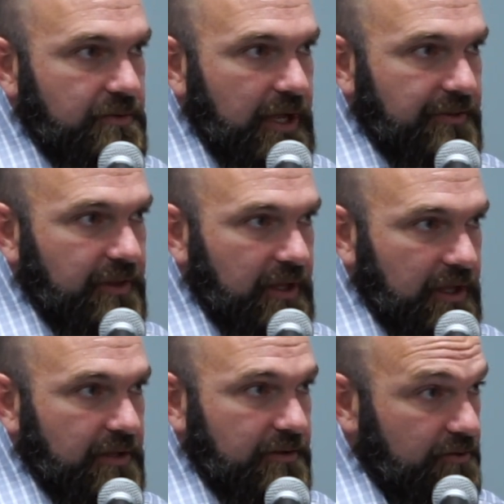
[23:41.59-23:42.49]

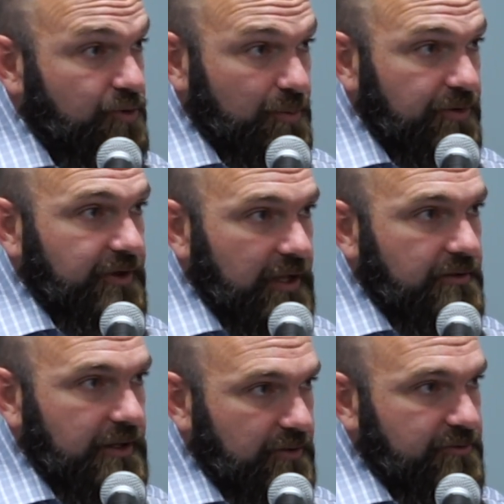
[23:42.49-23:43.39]
and 2%.
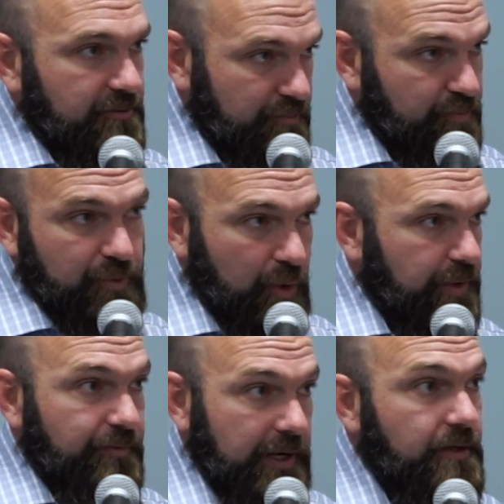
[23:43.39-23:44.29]
That was the
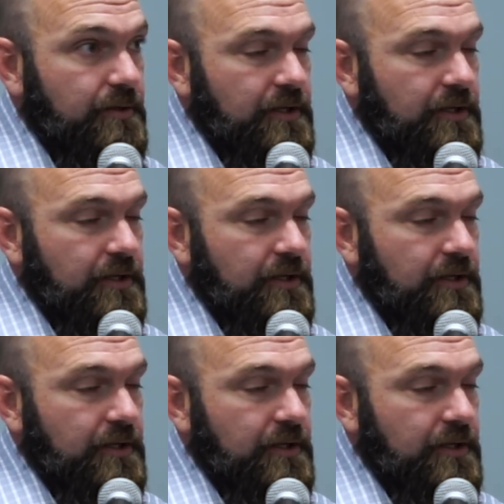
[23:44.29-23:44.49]
going rate.